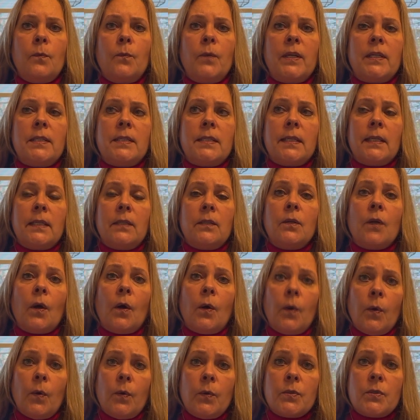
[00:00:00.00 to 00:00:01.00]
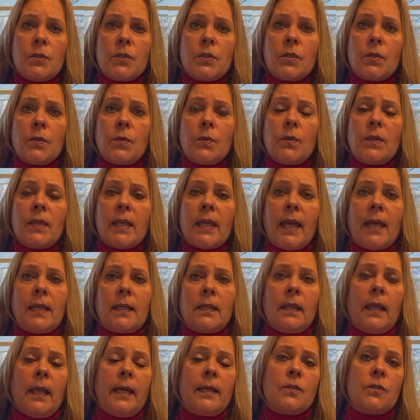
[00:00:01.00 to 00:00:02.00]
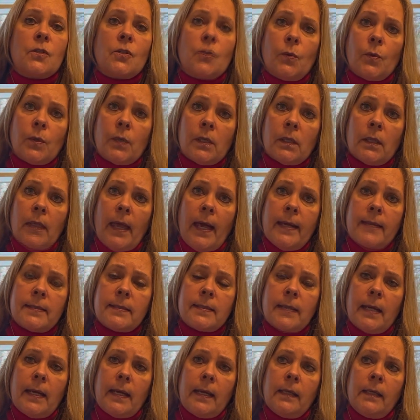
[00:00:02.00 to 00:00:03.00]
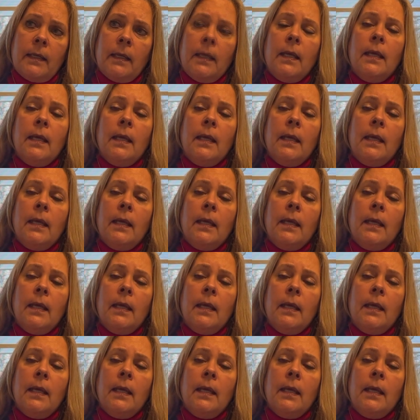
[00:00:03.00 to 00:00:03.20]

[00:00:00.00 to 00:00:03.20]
We did go to the candlelight tour last night.